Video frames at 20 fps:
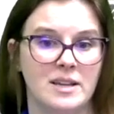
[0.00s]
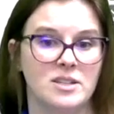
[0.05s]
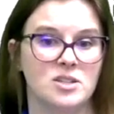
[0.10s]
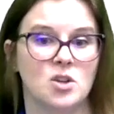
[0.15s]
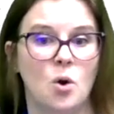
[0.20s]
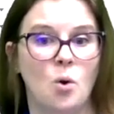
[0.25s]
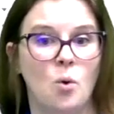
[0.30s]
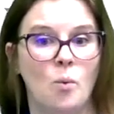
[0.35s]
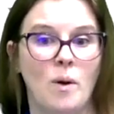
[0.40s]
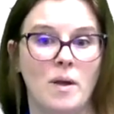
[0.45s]

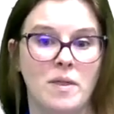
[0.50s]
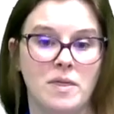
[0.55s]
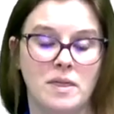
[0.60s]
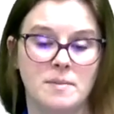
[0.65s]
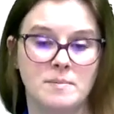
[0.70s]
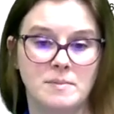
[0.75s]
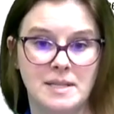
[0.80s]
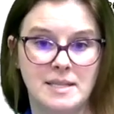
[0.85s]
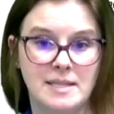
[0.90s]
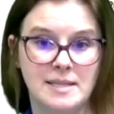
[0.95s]
don't want
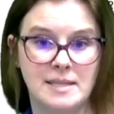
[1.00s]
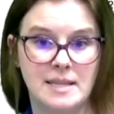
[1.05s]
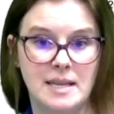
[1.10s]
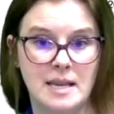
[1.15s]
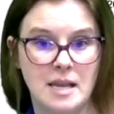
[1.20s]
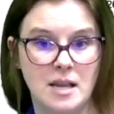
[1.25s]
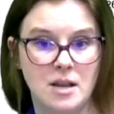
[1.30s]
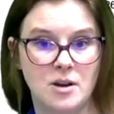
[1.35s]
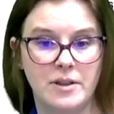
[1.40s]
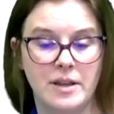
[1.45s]
them to
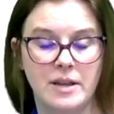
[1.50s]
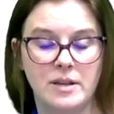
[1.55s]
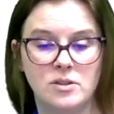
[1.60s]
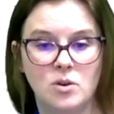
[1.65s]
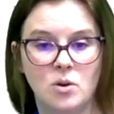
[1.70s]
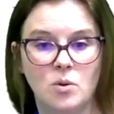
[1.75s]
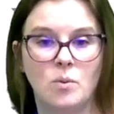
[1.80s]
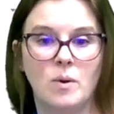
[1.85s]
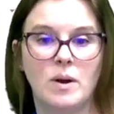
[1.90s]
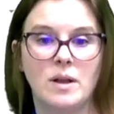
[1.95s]
see or that I
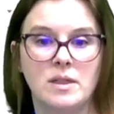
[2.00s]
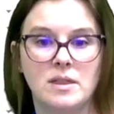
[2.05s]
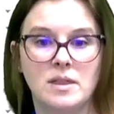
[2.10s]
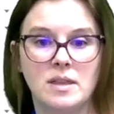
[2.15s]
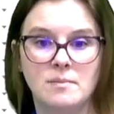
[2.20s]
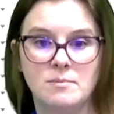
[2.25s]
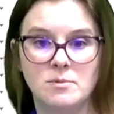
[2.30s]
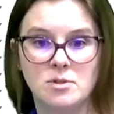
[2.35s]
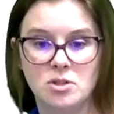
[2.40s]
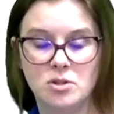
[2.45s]
don't want
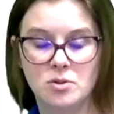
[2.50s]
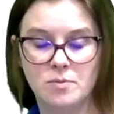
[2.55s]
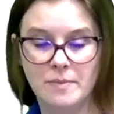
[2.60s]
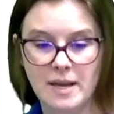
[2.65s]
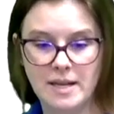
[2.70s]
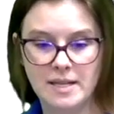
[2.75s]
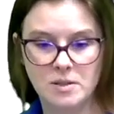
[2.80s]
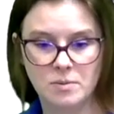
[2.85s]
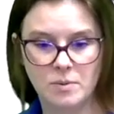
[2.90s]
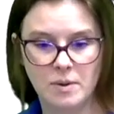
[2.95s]
them to
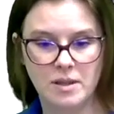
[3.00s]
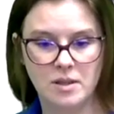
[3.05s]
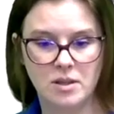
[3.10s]
mess with,